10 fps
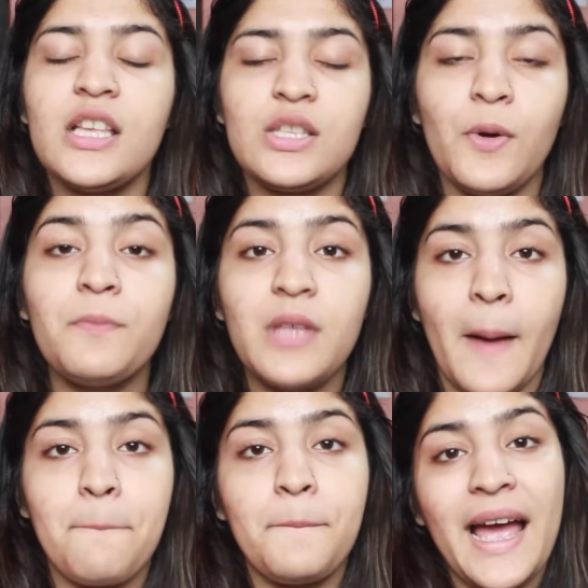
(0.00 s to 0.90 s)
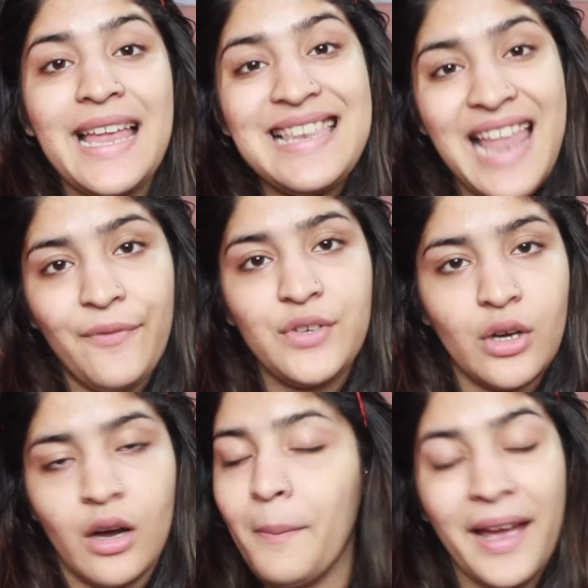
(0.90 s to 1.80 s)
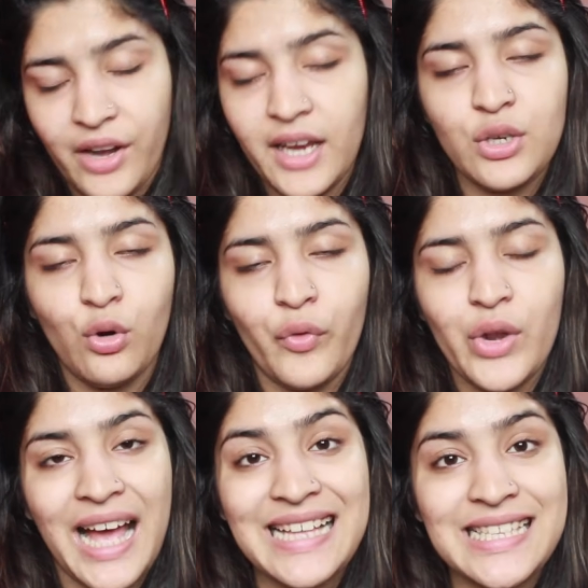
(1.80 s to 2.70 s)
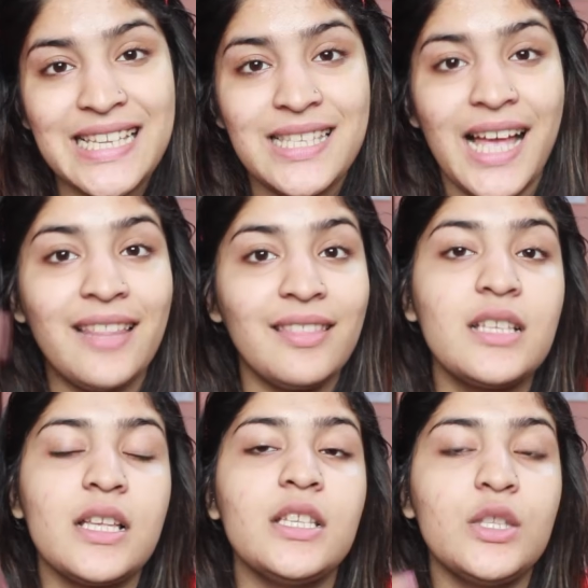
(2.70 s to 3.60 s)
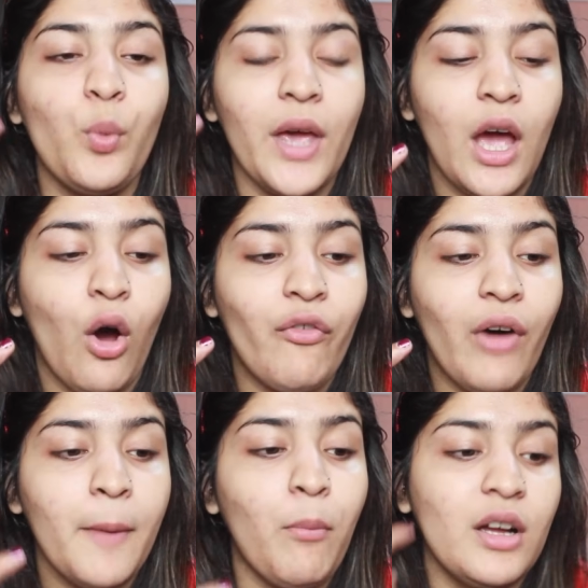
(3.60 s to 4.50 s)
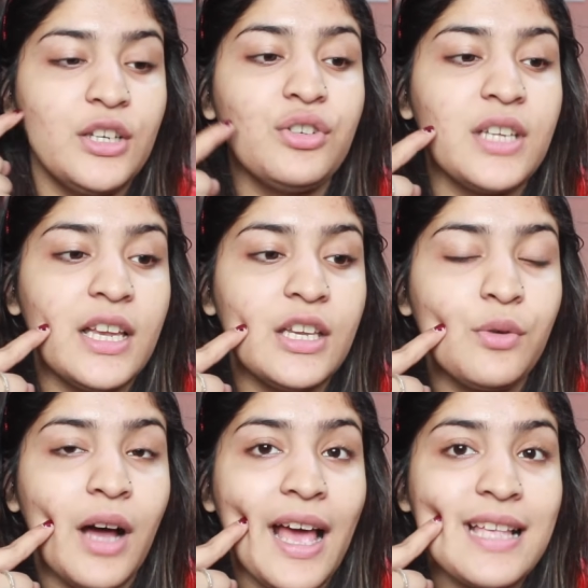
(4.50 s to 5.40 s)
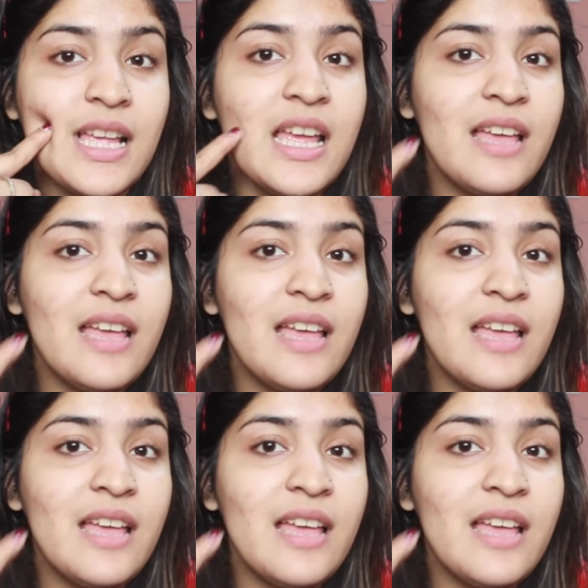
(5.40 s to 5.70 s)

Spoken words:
So yeah, my right ovary has cysts, and this is the way of our body to tell you guys